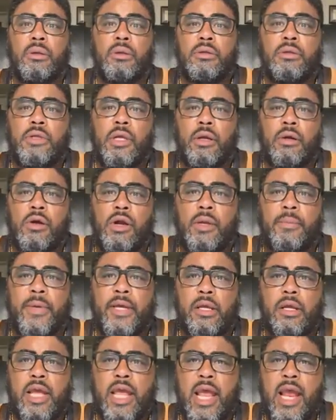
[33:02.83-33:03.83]
So they're going to be
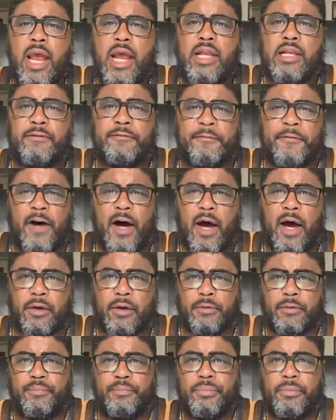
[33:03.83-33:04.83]
cannon
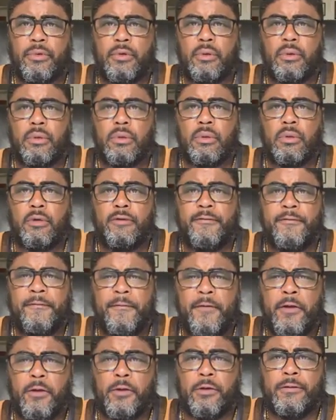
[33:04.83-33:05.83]
fodder,
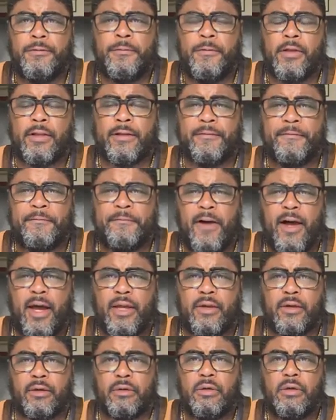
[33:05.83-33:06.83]
fuel for the
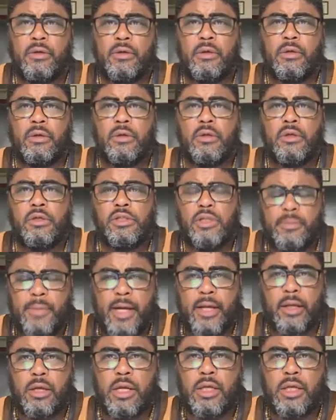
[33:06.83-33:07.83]
fire.
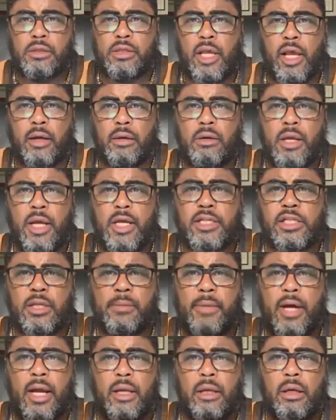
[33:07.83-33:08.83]
Somebody get that in case
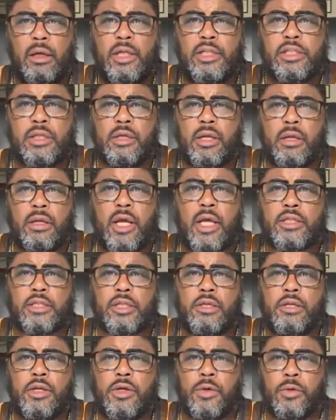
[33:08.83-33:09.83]
somebody listening
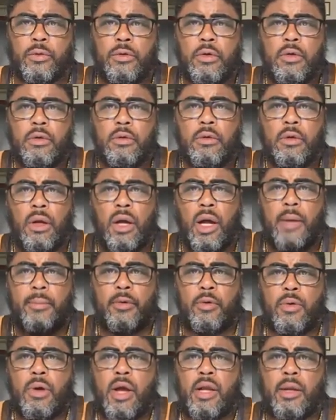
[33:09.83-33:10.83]
that's new. I'm
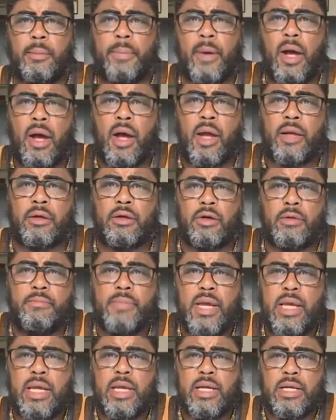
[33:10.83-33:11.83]
a one abroad. You're
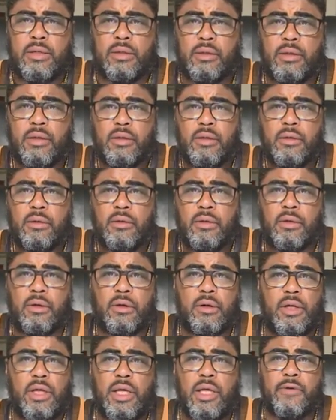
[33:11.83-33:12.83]
mean,
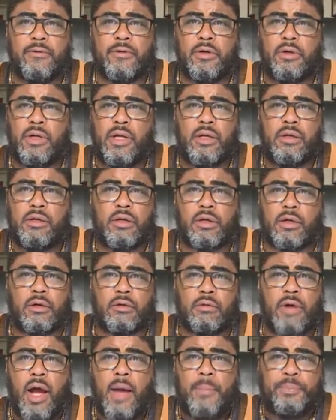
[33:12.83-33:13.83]
you're evil, and
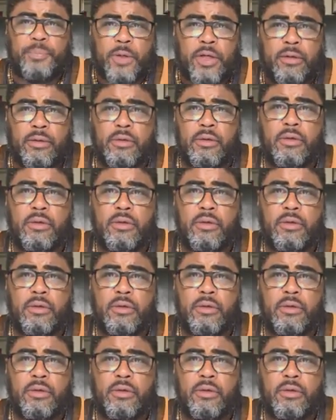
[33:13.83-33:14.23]
corrupt.